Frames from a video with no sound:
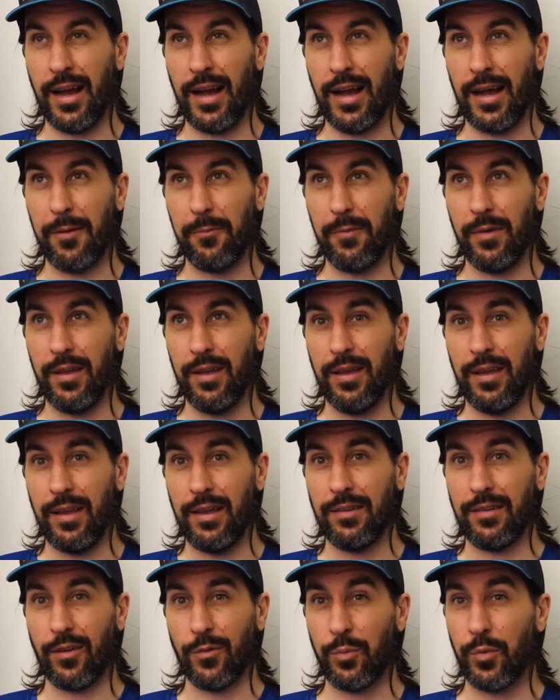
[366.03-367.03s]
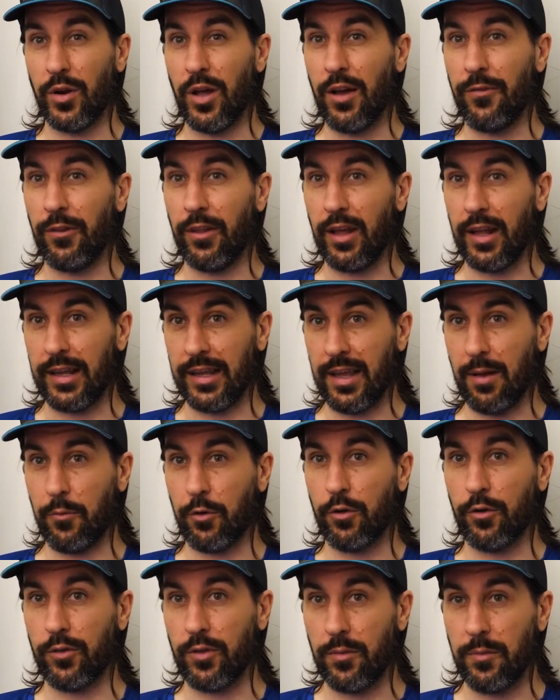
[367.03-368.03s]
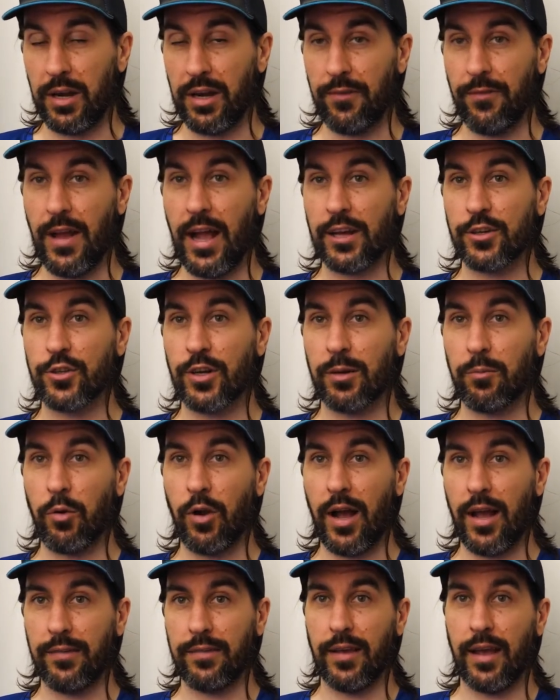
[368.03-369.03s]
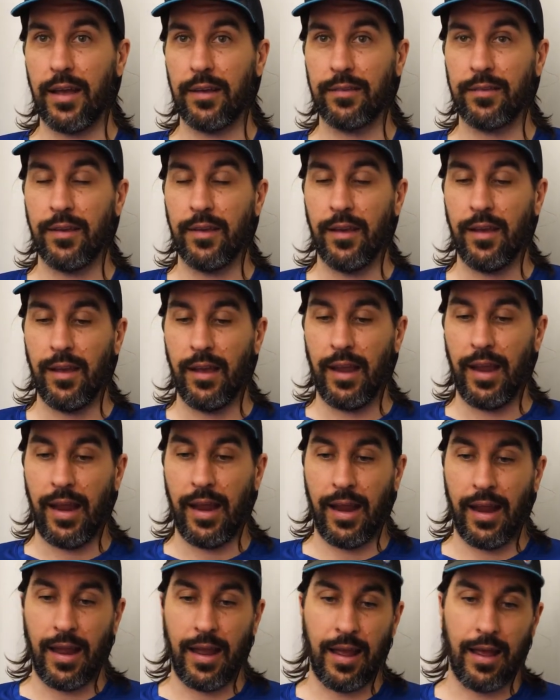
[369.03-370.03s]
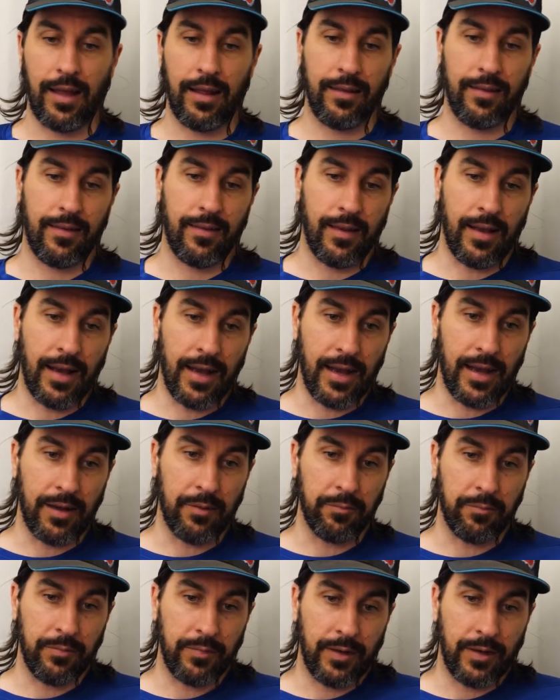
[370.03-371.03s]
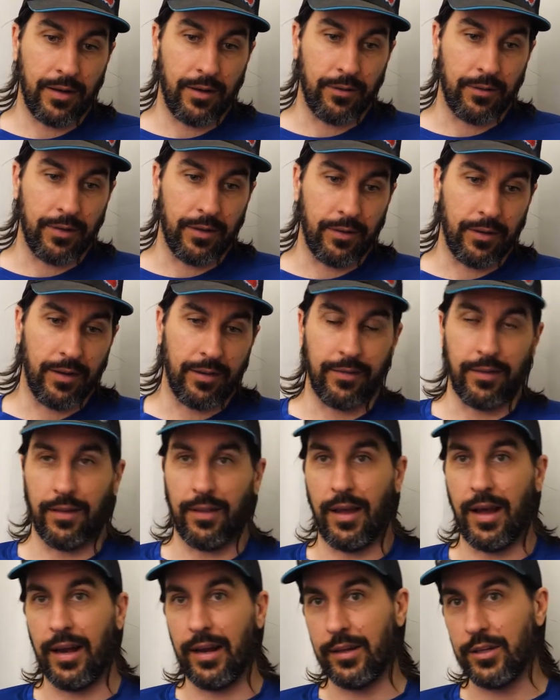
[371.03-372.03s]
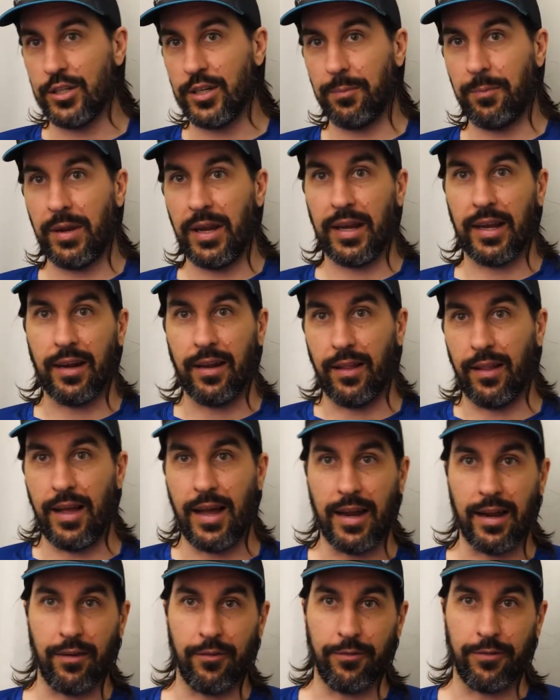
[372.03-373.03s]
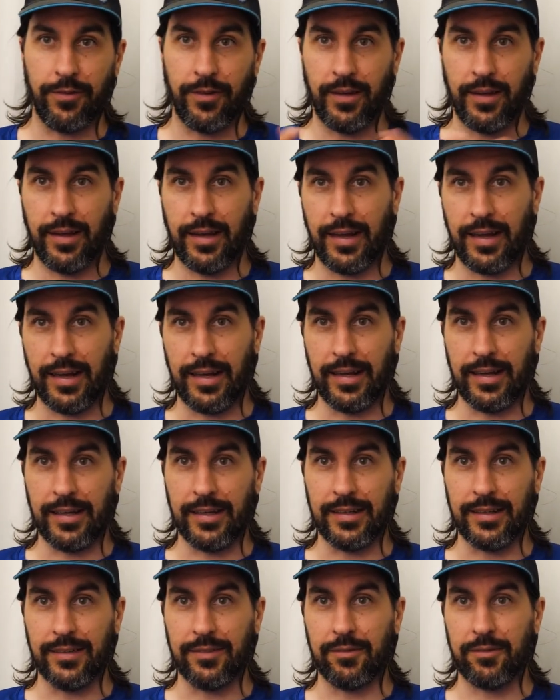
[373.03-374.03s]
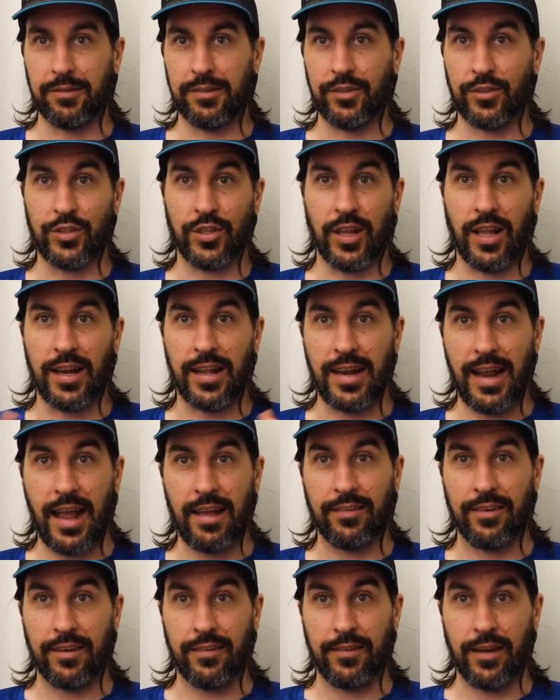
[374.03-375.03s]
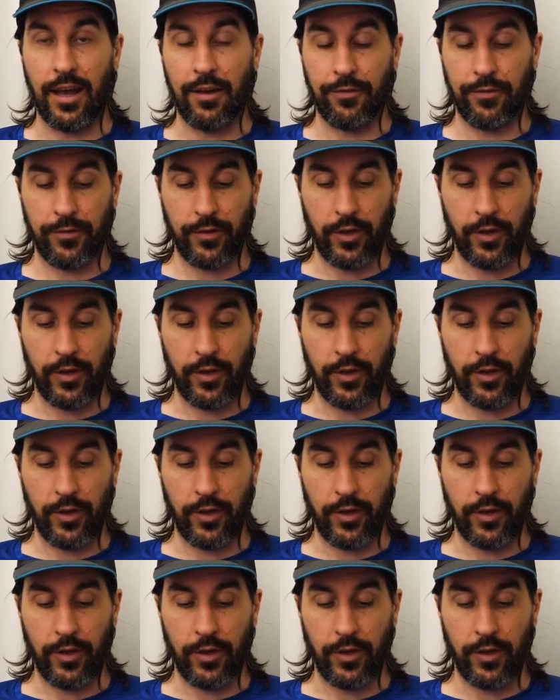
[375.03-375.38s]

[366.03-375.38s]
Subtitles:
It does put off a lot of chemicals in the manufacturing process. And, you know, there is a lot of shipping and a lot of just a lot of nasty stuff.